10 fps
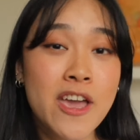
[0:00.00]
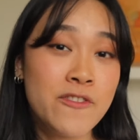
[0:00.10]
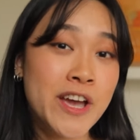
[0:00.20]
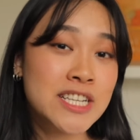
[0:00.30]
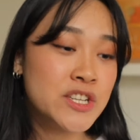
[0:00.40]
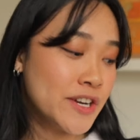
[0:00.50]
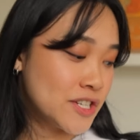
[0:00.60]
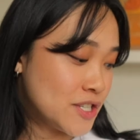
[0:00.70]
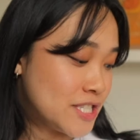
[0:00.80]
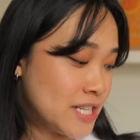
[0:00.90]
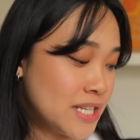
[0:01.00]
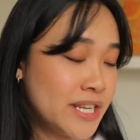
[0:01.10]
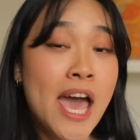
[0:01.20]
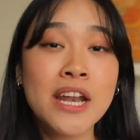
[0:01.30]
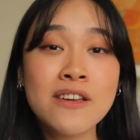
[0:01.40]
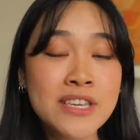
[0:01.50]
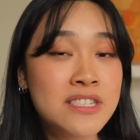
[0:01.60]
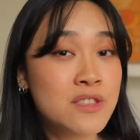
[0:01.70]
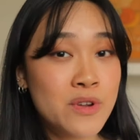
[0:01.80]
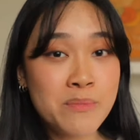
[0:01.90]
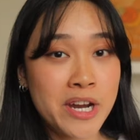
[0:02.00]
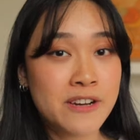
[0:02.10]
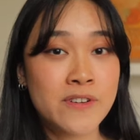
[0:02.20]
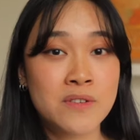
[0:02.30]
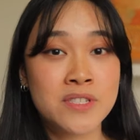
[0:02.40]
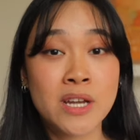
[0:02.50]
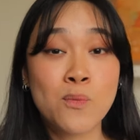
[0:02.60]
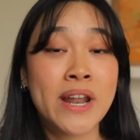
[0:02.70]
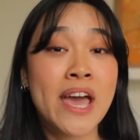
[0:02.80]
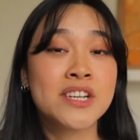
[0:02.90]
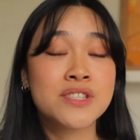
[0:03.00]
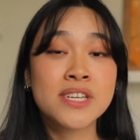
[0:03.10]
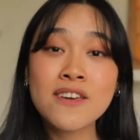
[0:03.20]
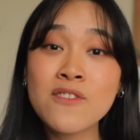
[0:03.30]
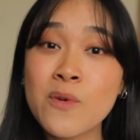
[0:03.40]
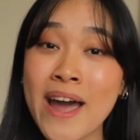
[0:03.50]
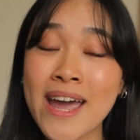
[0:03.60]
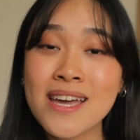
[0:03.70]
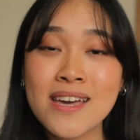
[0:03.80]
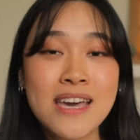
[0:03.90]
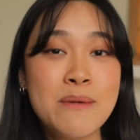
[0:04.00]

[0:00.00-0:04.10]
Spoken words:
If you guys are interested in any of these 3 microphones and want to enter the giveaway,